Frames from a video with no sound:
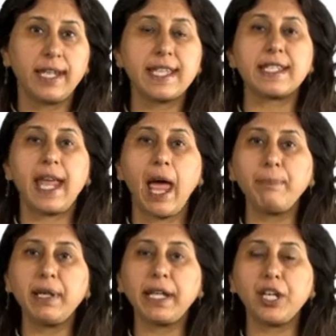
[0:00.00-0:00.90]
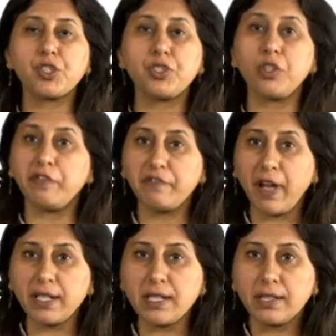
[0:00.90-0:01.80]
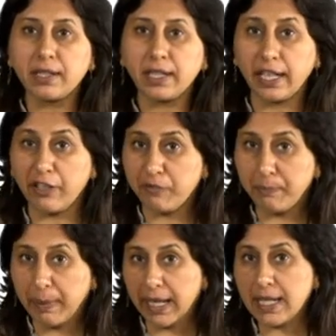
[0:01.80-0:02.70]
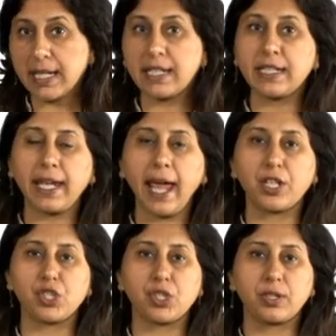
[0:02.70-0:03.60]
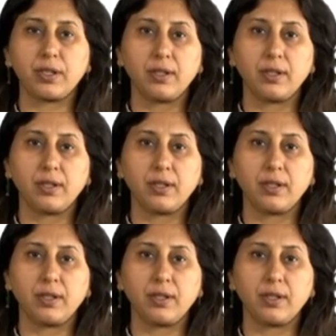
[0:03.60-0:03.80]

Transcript: is an application of fund if paid in cash.